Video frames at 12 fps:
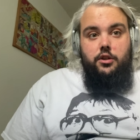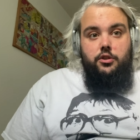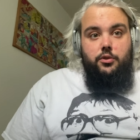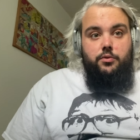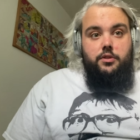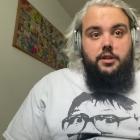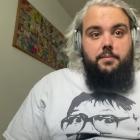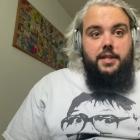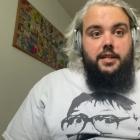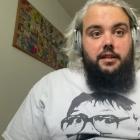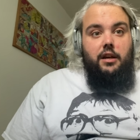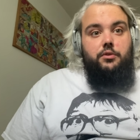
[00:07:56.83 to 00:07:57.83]
Goose Lee being
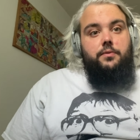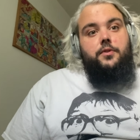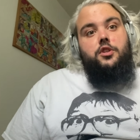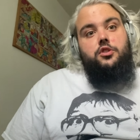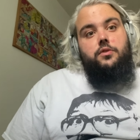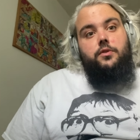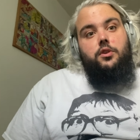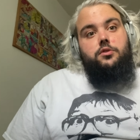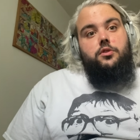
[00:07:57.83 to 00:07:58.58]
a Dowder version, of course,